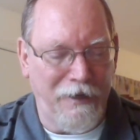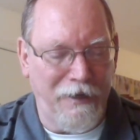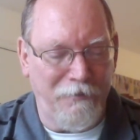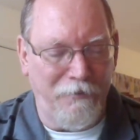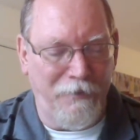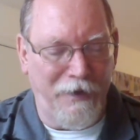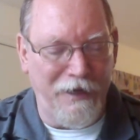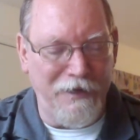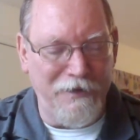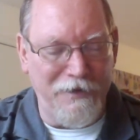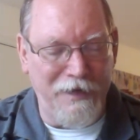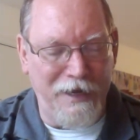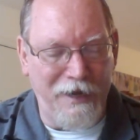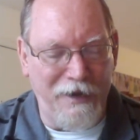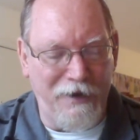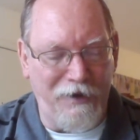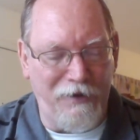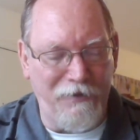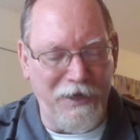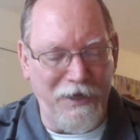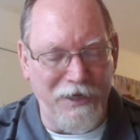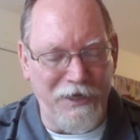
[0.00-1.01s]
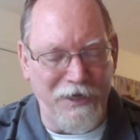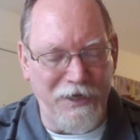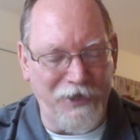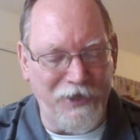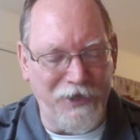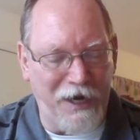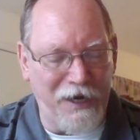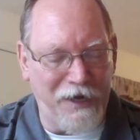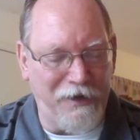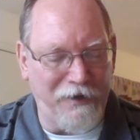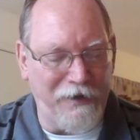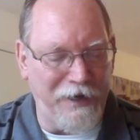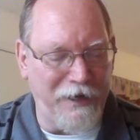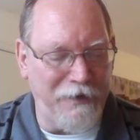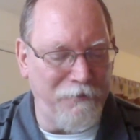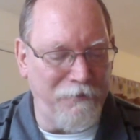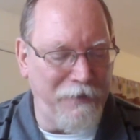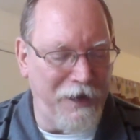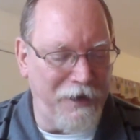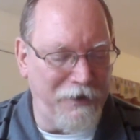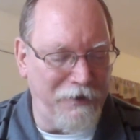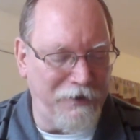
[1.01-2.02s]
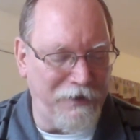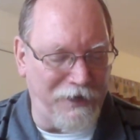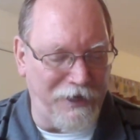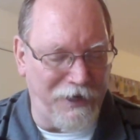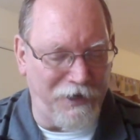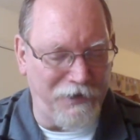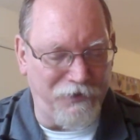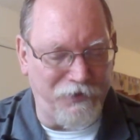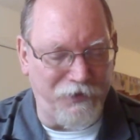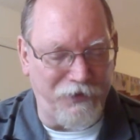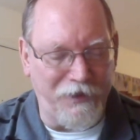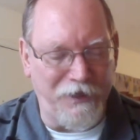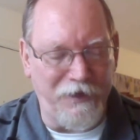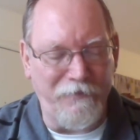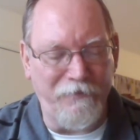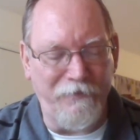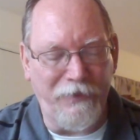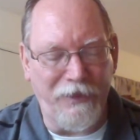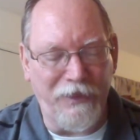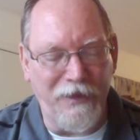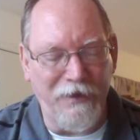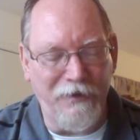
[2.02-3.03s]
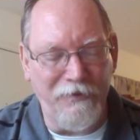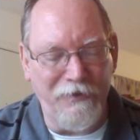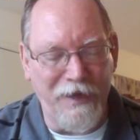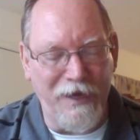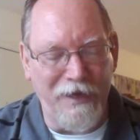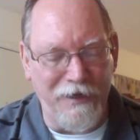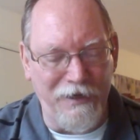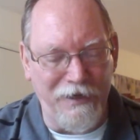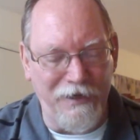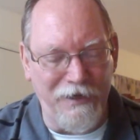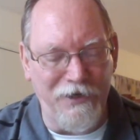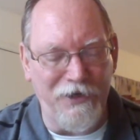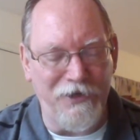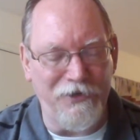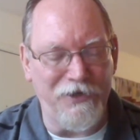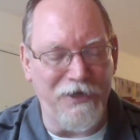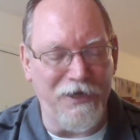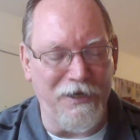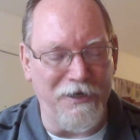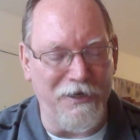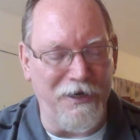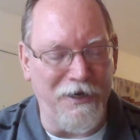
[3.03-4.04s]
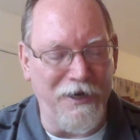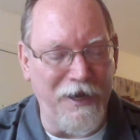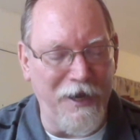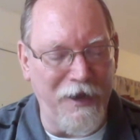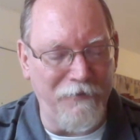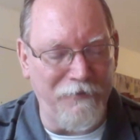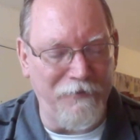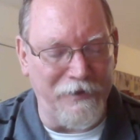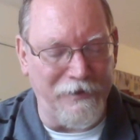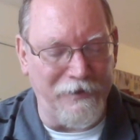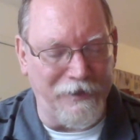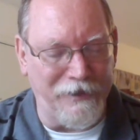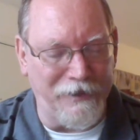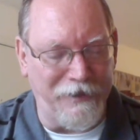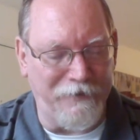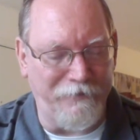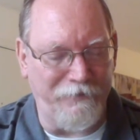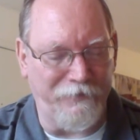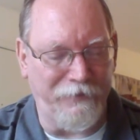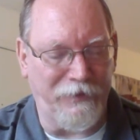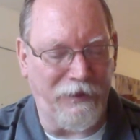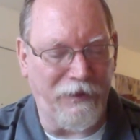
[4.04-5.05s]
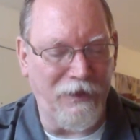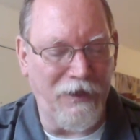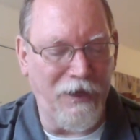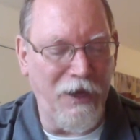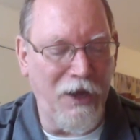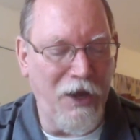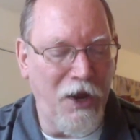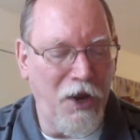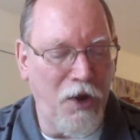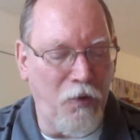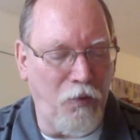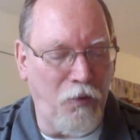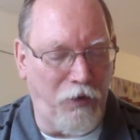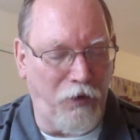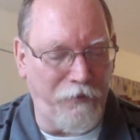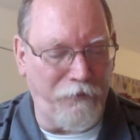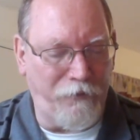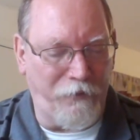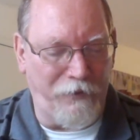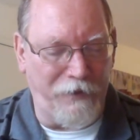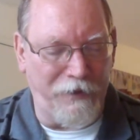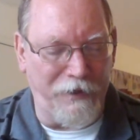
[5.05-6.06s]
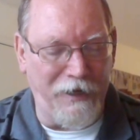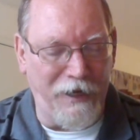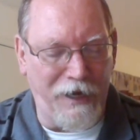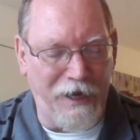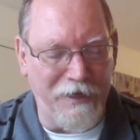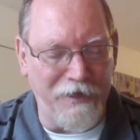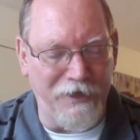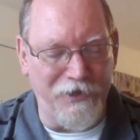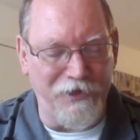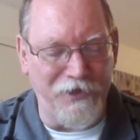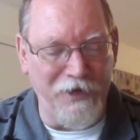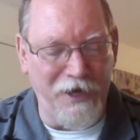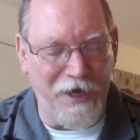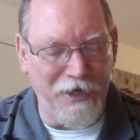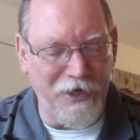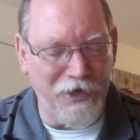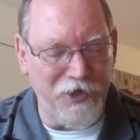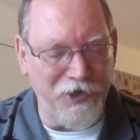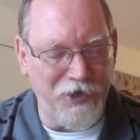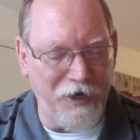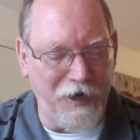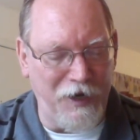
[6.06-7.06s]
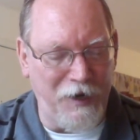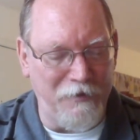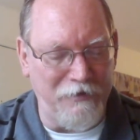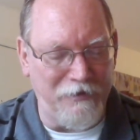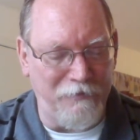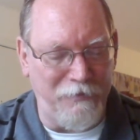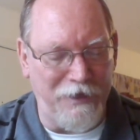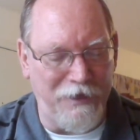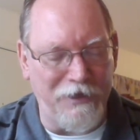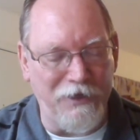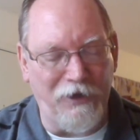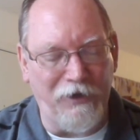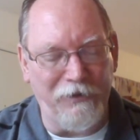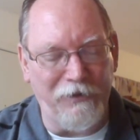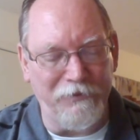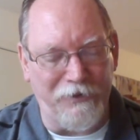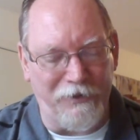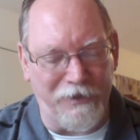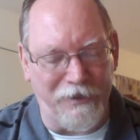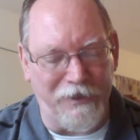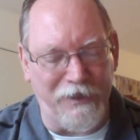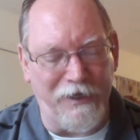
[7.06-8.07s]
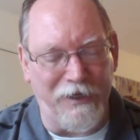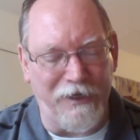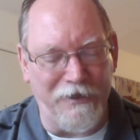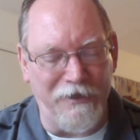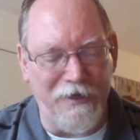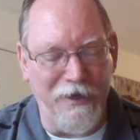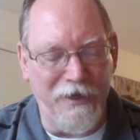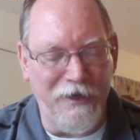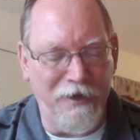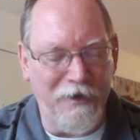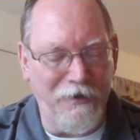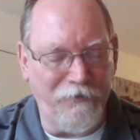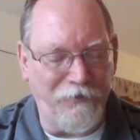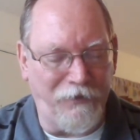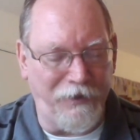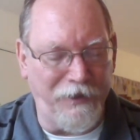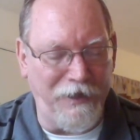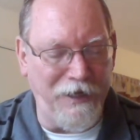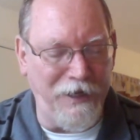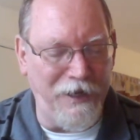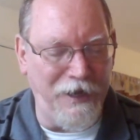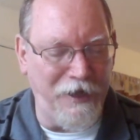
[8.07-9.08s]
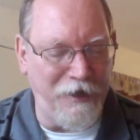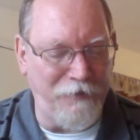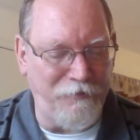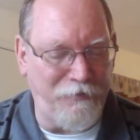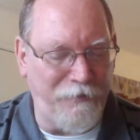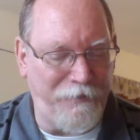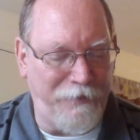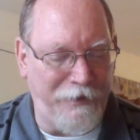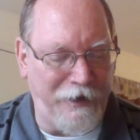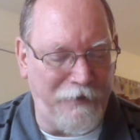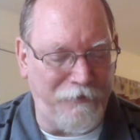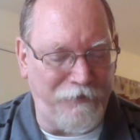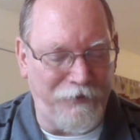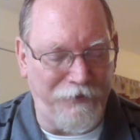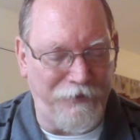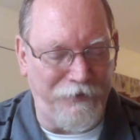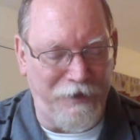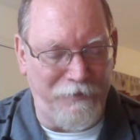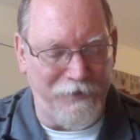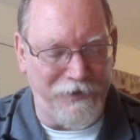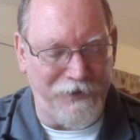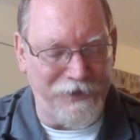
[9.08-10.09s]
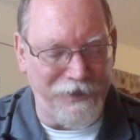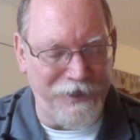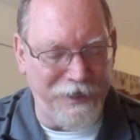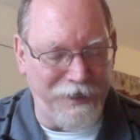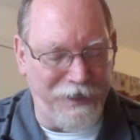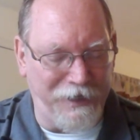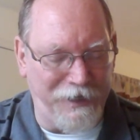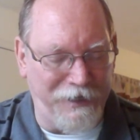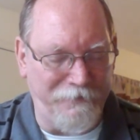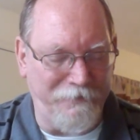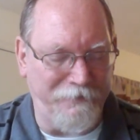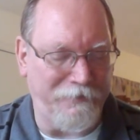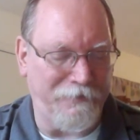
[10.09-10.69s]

But now they desire a better country, that is, an heavenly. Wherefore God is not ashamed to be called their God, for he hath prepared for them a city.